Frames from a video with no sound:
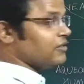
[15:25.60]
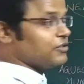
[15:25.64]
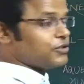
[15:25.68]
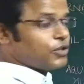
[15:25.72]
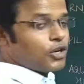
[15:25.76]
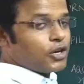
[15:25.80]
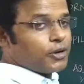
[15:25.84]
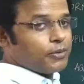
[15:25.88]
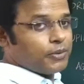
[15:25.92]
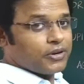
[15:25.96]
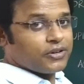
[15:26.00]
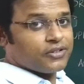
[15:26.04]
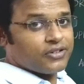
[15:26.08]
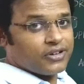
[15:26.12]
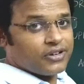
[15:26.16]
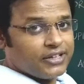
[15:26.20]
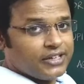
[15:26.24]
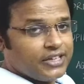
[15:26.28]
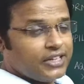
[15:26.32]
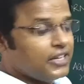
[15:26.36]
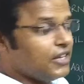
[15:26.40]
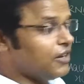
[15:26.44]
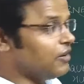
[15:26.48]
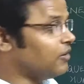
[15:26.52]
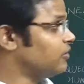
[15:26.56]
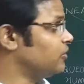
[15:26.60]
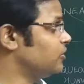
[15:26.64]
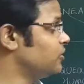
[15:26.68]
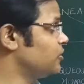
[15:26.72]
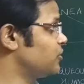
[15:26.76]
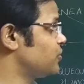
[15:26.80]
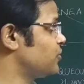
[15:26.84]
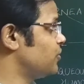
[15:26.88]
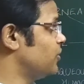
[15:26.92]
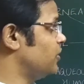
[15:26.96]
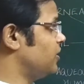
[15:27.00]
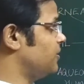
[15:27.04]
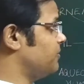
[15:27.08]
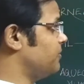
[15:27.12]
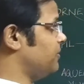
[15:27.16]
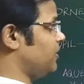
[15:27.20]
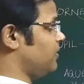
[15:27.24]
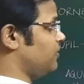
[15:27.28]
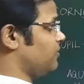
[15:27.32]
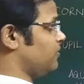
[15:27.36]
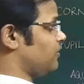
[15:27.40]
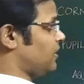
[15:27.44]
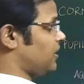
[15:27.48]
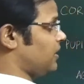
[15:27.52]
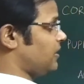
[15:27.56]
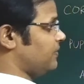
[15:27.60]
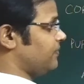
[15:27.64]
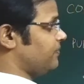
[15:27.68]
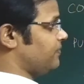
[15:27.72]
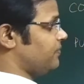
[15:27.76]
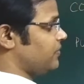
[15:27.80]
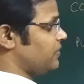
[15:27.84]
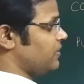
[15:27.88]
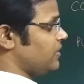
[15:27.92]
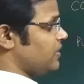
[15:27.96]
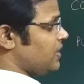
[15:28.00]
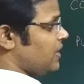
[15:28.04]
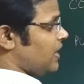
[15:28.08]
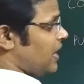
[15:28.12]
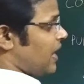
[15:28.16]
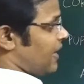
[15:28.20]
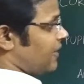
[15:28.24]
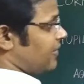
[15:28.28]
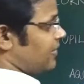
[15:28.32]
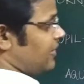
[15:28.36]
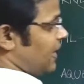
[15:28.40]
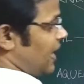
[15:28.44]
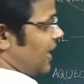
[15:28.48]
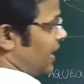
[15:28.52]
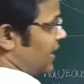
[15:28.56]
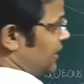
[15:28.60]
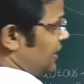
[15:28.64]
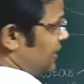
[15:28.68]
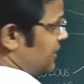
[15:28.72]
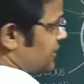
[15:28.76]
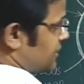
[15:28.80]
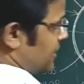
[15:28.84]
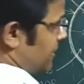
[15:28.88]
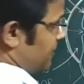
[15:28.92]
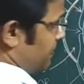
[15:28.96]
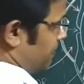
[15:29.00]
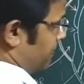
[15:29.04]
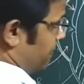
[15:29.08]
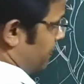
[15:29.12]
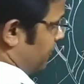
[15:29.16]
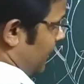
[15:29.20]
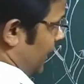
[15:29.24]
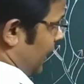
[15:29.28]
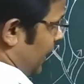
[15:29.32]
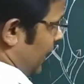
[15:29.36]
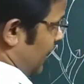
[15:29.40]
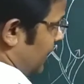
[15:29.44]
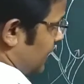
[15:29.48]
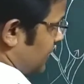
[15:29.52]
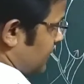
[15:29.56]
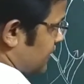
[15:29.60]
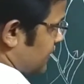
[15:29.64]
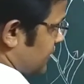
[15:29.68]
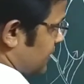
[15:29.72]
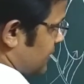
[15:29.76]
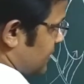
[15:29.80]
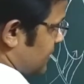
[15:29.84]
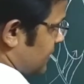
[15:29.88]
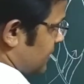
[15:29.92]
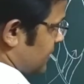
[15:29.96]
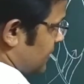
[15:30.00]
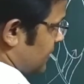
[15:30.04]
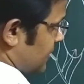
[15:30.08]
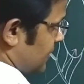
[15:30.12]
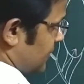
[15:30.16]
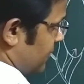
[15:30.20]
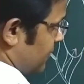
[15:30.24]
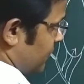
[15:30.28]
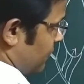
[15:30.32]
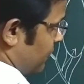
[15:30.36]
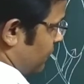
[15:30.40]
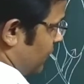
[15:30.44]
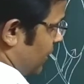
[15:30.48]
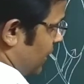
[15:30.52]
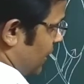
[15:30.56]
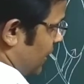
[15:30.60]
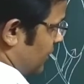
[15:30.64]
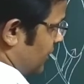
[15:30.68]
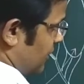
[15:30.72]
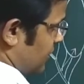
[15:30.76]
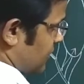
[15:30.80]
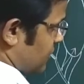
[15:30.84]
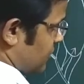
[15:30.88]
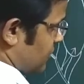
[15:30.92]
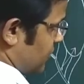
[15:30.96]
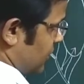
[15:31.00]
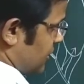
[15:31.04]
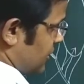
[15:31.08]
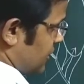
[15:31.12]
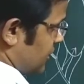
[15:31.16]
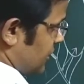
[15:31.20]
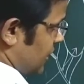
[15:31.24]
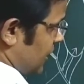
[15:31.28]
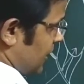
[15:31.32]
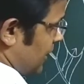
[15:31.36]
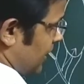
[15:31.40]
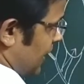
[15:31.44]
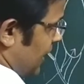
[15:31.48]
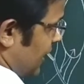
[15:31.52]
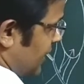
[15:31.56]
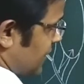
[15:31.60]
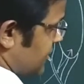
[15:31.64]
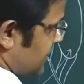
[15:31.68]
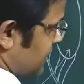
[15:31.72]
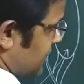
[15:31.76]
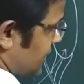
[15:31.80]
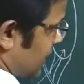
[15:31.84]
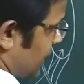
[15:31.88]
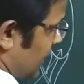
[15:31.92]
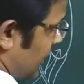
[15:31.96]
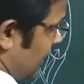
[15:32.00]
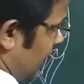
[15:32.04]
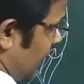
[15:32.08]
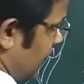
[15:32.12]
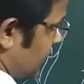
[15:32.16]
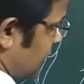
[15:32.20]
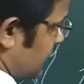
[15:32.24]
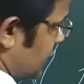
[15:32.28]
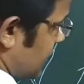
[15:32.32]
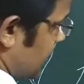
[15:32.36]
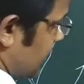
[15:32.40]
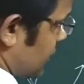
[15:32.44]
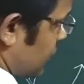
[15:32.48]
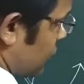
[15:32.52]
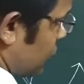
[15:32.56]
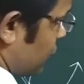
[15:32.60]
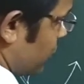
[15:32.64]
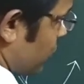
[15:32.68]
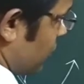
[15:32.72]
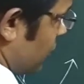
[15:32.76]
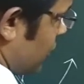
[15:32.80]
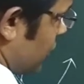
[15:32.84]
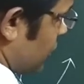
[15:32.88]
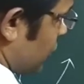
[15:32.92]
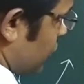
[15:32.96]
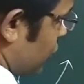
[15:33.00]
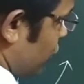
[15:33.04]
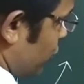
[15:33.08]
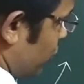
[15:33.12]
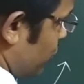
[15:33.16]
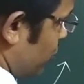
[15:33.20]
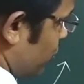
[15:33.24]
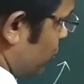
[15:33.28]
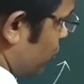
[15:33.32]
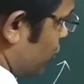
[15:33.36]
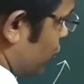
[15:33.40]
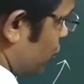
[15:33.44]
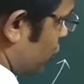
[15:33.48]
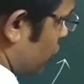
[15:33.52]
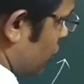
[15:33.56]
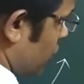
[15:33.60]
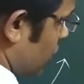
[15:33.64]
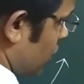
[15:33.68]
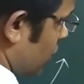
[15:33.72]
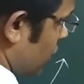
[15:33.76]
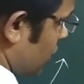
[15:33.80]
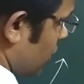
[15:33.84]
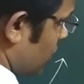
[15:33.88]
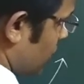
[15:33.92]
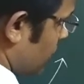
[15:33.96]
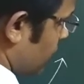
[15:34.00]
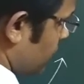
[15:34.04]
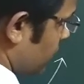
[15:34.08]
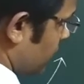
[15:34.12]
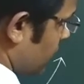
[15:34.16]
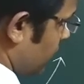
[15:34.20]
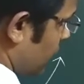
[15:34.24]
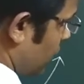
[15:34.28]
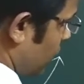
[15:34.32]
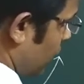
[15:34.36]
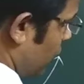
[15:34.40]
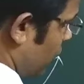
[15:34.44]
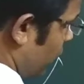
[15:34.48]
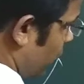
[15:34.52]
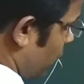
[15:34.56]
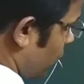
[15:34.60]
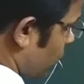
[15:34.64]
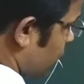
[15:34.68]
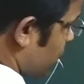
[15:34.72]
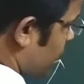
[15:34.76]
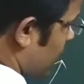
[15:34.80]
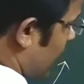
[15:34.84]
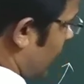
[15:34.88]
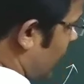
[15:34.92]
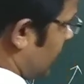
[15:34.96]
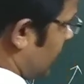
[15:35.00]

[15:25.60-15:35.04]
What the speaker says: I'll talk about retina also in the meanwhile. And there is a place where this retina gets connected to this huge nerve which